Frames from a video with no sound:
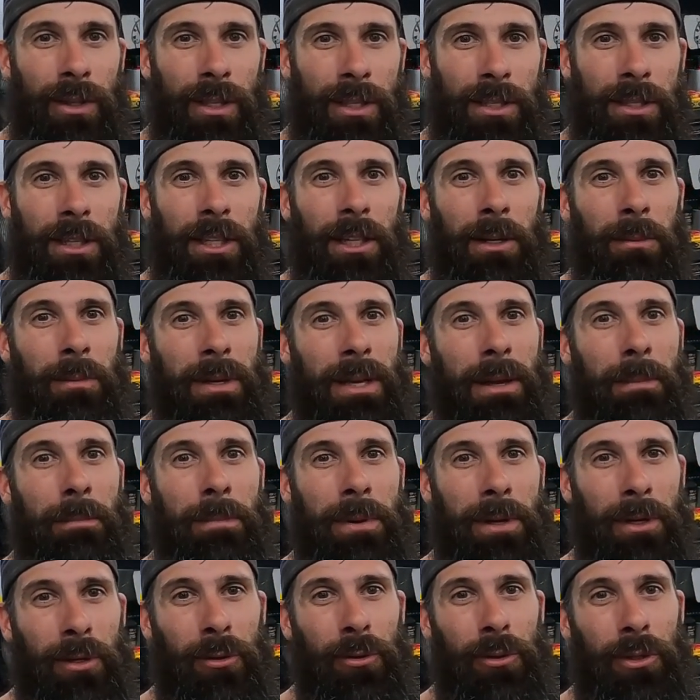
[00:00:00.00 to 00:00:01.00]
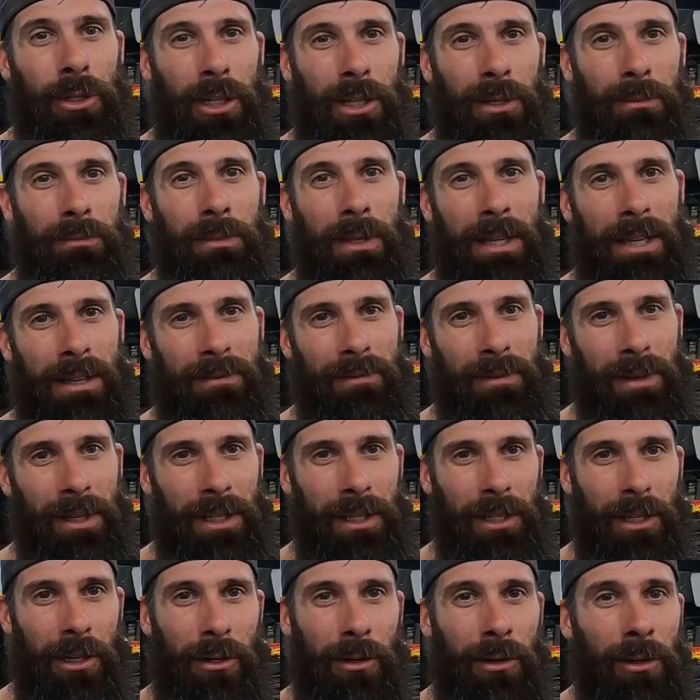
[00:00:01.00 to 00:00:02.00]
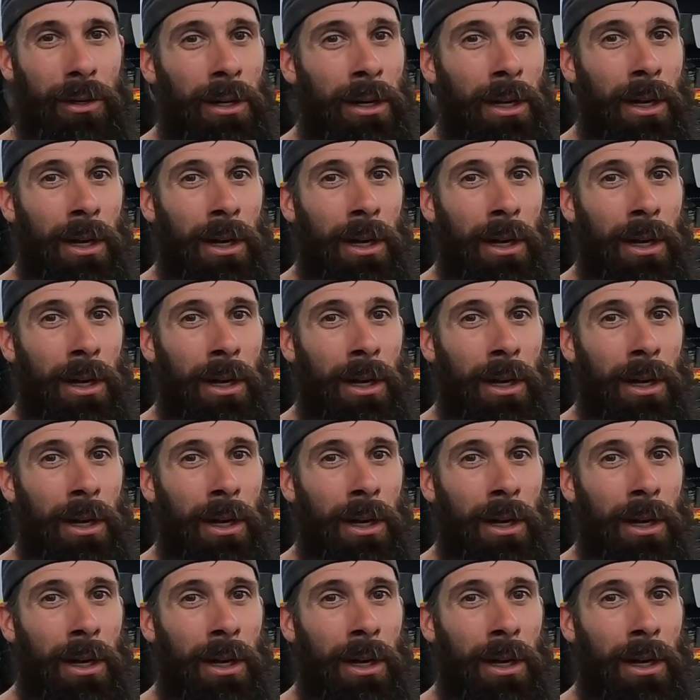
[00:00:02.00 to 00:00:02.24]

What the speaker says: this is going to be a build update video.